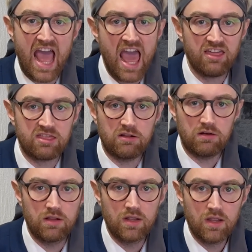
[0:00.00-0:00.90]

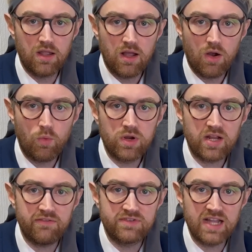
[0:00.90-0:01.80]
Ethel would
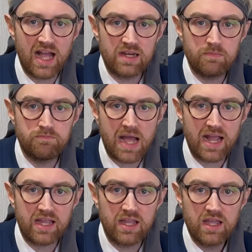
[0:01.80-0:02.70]
have done
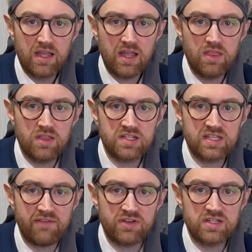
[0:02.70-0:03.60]
back in the
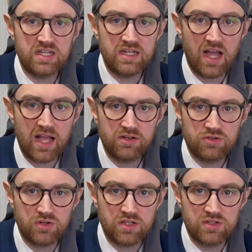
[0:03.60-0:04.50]

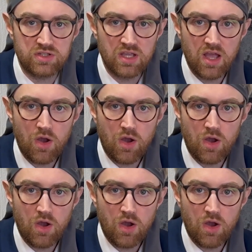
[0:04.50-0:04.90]
1700s